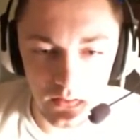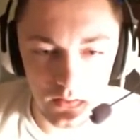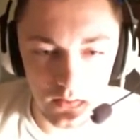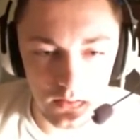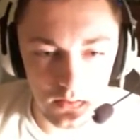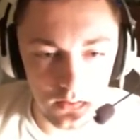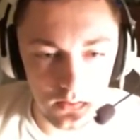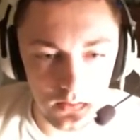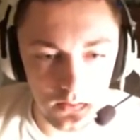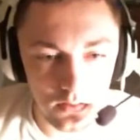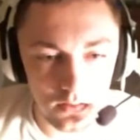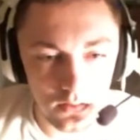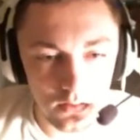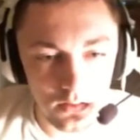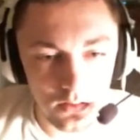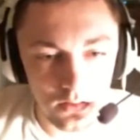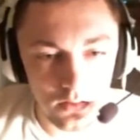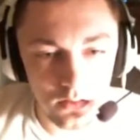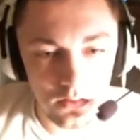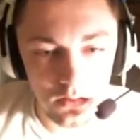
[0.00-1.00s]

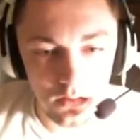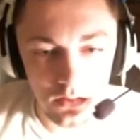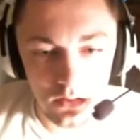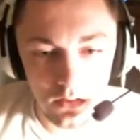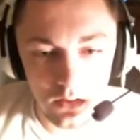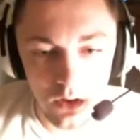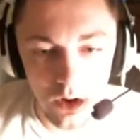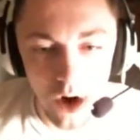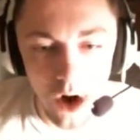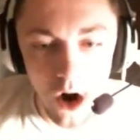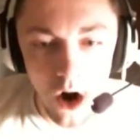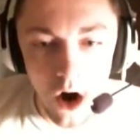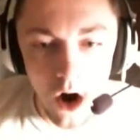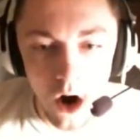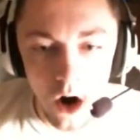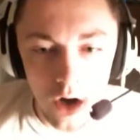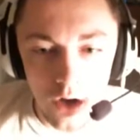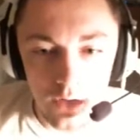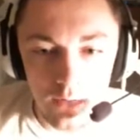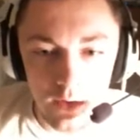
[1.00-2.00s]

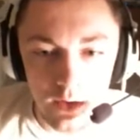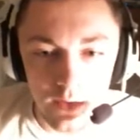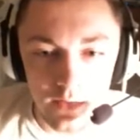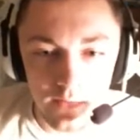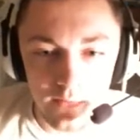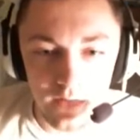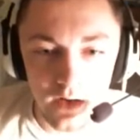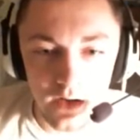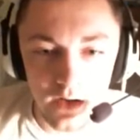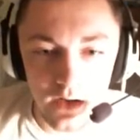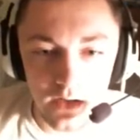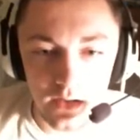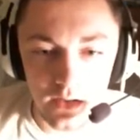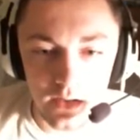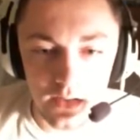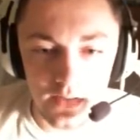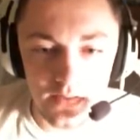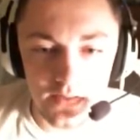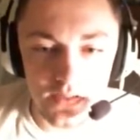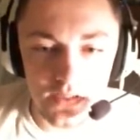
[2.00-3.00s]
you motherfucker.
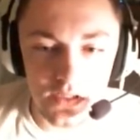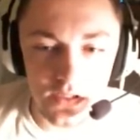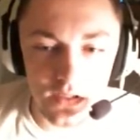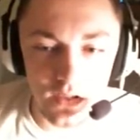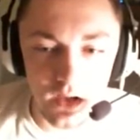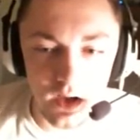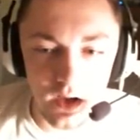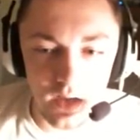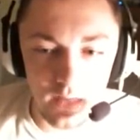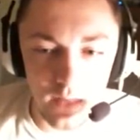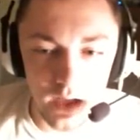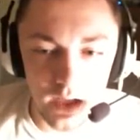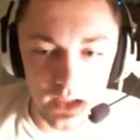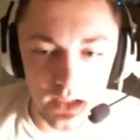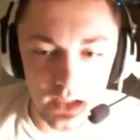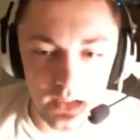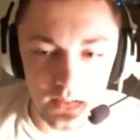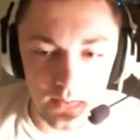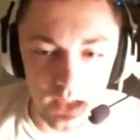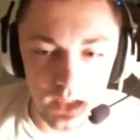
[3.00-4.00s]
It's just, I'm back
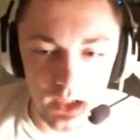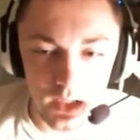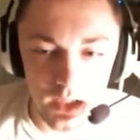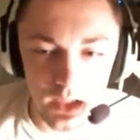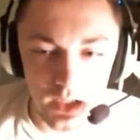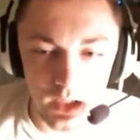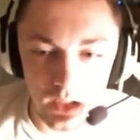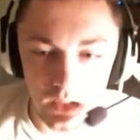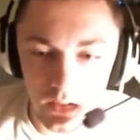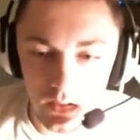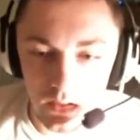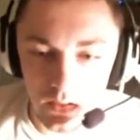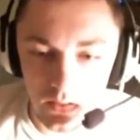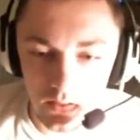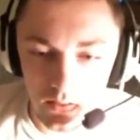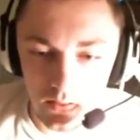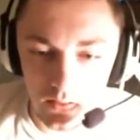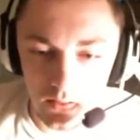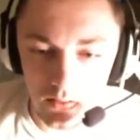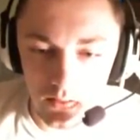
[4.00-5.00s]
at the beginning.
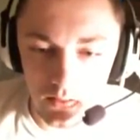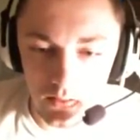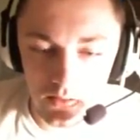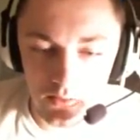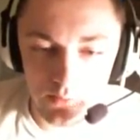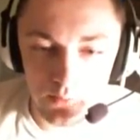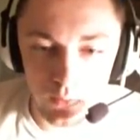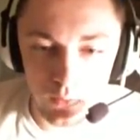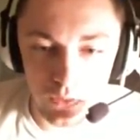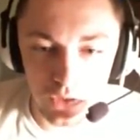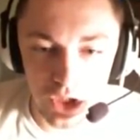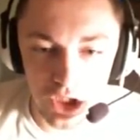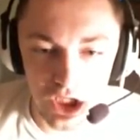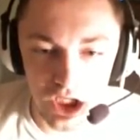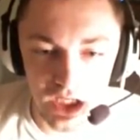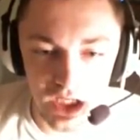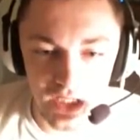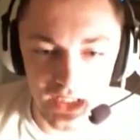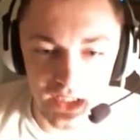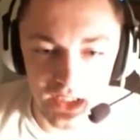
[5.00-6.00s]

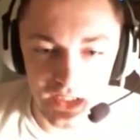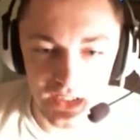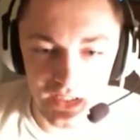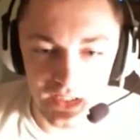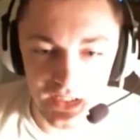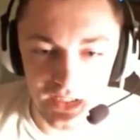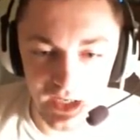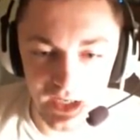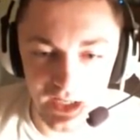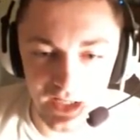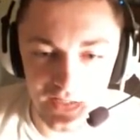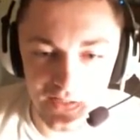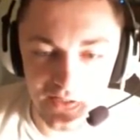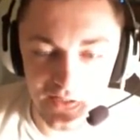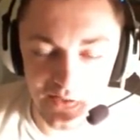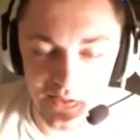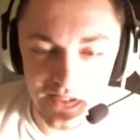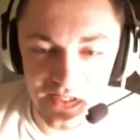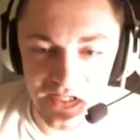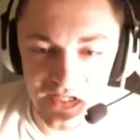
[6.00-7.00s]
Bullshit. I got
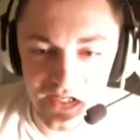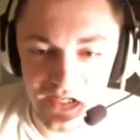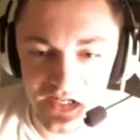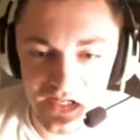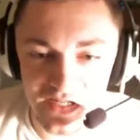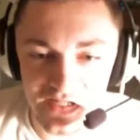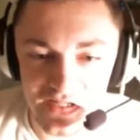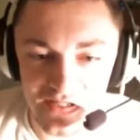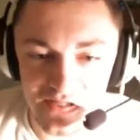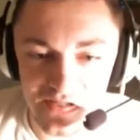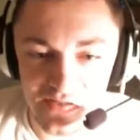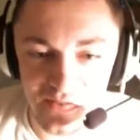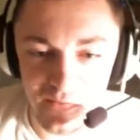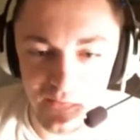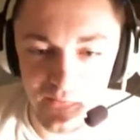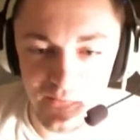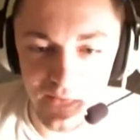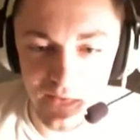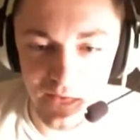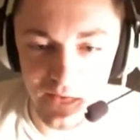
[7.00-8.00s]
so excited because I saw a,
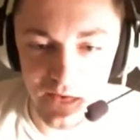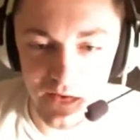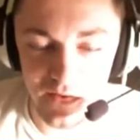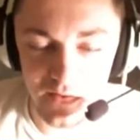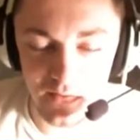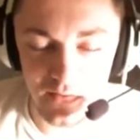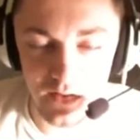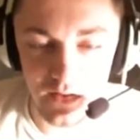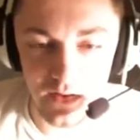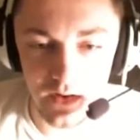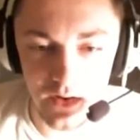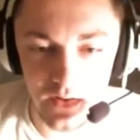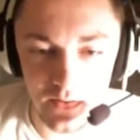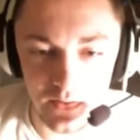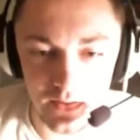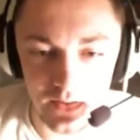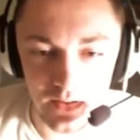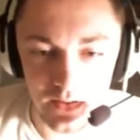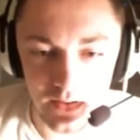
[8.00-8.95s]
photo, a note.